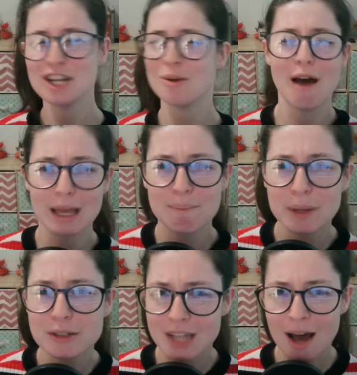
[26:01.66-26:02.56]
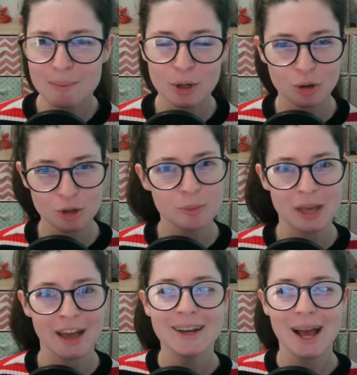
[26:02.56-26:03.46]
you haven't built up your group
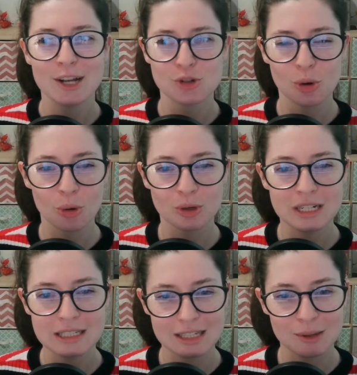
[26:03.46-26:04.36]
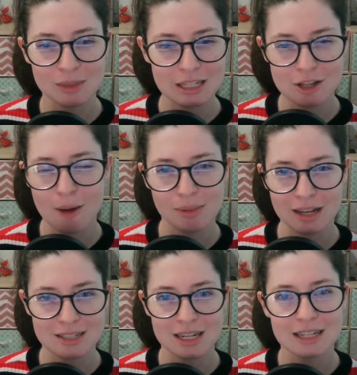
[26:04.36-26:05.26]
yet and you're already dealing with these
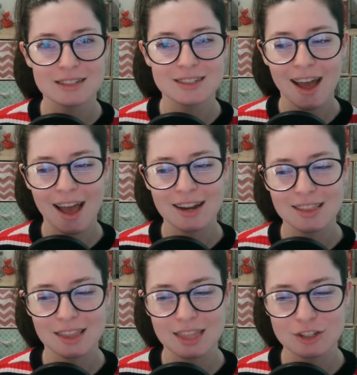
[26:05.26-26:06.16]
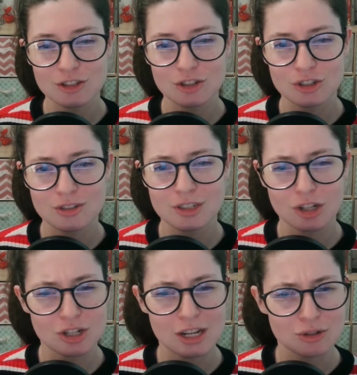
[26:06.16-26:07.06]
complexities and i think that's just
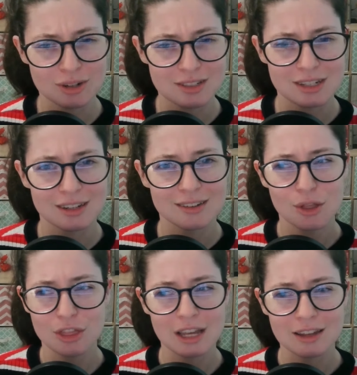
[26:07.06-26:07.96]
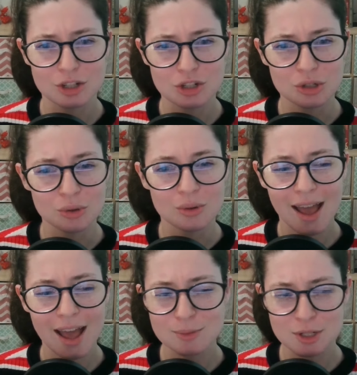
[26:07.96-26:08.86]
such an interesting thing to do
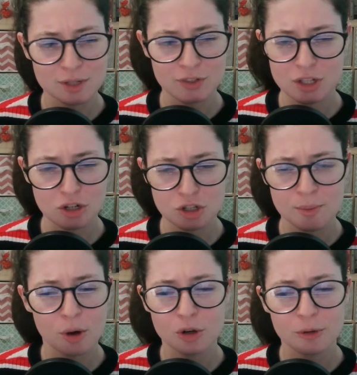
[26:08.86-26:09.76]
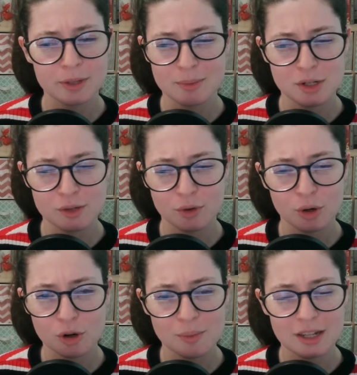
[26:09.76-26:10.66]
especially for such a small group especially for
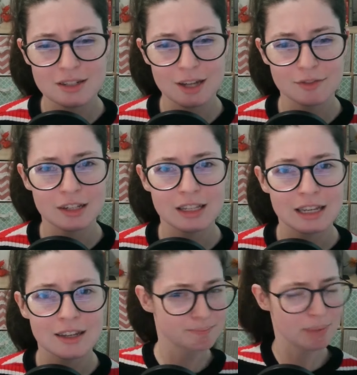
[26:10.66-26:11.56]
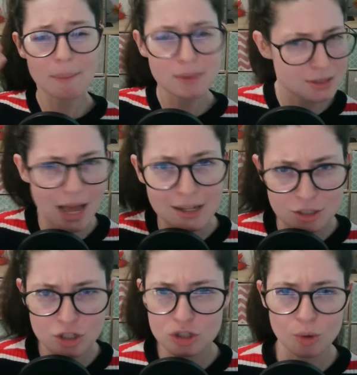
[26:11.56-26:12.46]
a group that is definitely
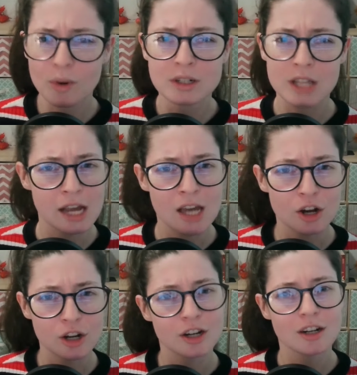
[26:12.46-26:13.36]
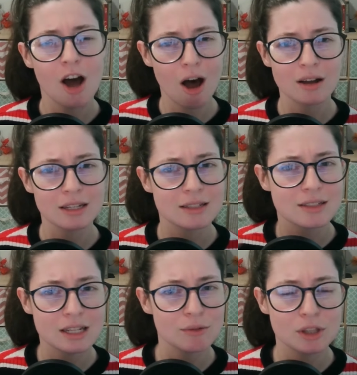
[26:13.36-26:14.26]
publicized towards a younger
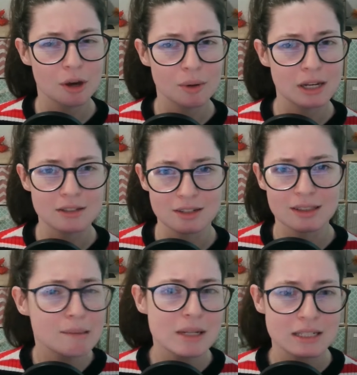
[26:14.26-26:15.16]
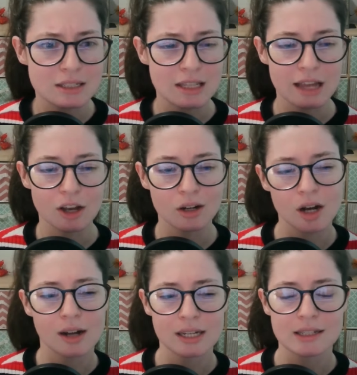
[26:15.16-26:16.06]
audience, even though it isn't limited to that younger
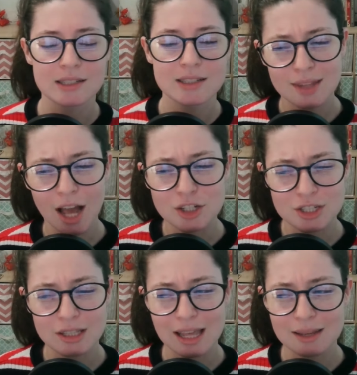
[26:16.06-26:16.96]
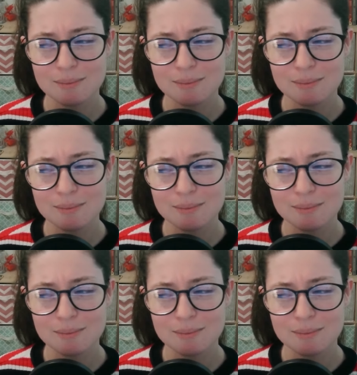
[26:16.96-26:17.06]
audience. I just like